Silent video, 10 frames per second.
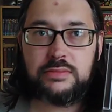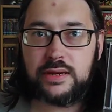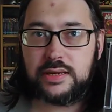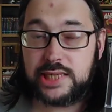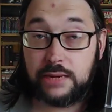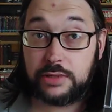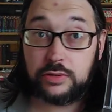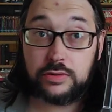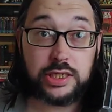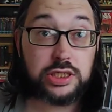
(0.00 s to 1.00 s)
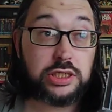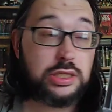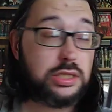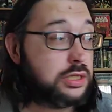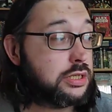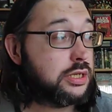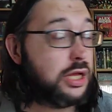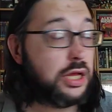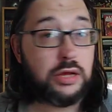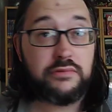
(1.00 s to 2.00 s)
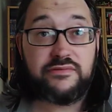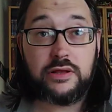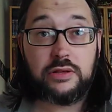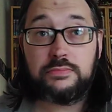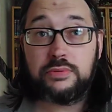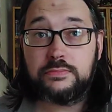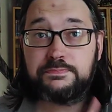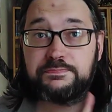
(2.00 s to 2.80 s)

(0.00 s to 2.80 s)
amount of time they could actually film, but